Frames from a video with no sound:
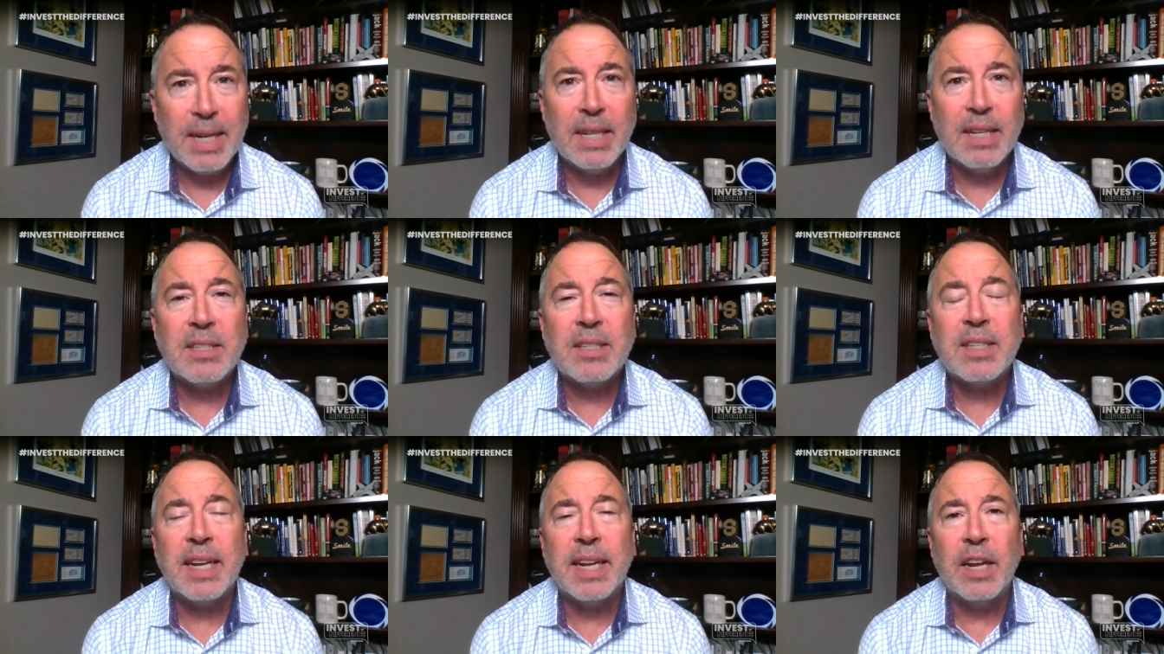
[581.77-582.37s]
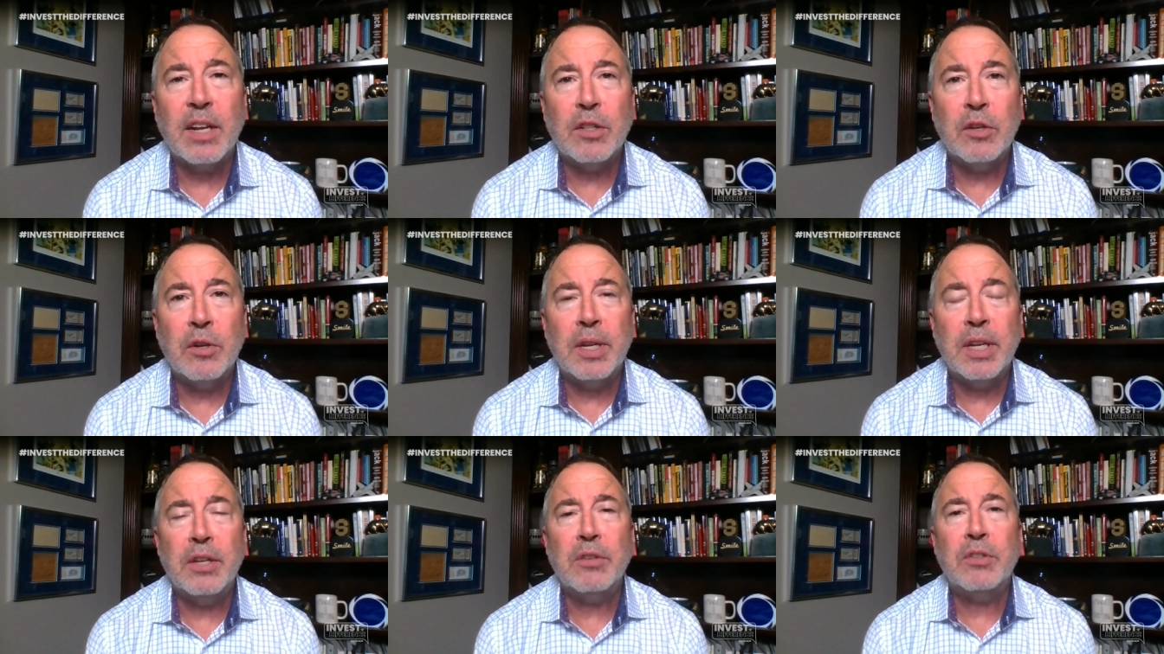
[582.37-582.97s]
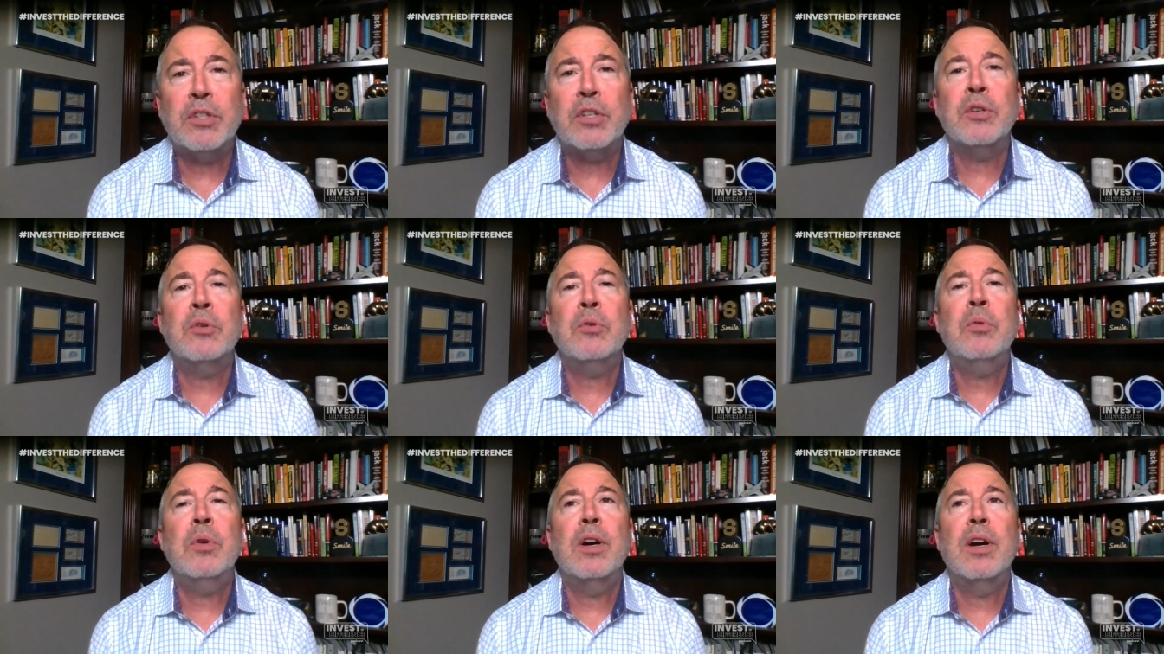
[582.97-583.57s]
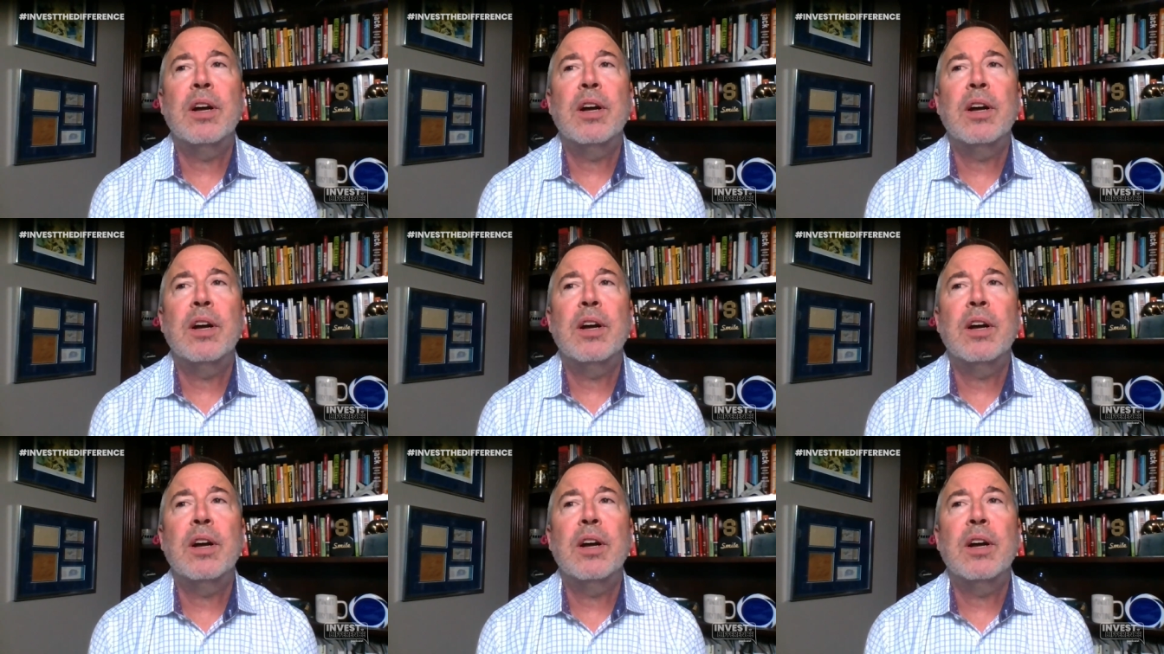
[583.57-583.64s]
listening, including you two,